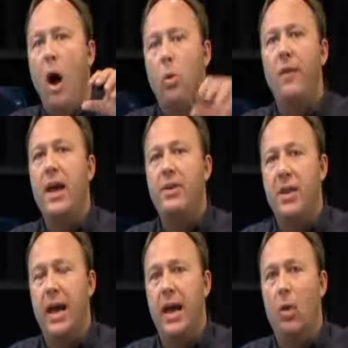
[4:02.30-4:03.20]
the, what I, were I, they like
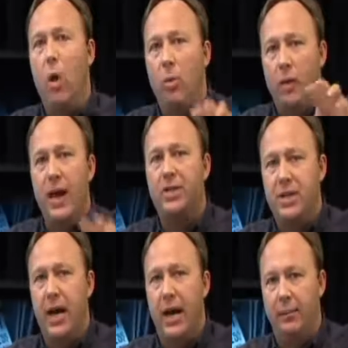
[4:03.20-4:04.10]
saying? Snipers. What were they
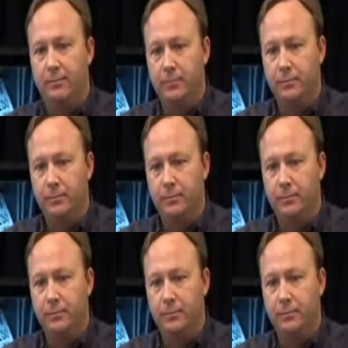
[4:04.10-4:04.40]
saying?